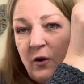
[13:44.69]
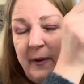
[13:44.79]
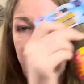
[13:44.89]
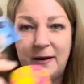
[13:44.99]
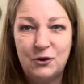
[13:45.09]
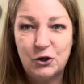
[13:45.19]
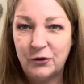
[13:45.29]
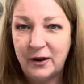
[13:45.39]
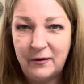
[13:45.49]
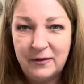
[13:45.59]
them at each
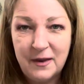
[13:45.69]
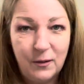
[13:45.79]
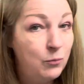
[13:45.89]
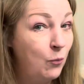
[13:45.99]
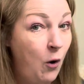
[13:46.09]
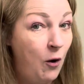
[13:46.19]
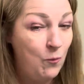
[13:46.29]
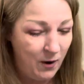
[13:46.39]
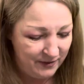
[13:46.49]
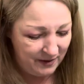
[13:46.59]
other in the warm
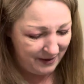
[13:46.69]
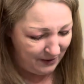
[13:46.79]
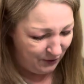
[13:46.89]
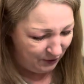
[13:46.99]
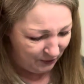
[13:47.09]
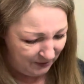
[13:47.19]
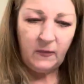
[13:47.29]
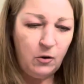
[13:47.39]
weather, you know.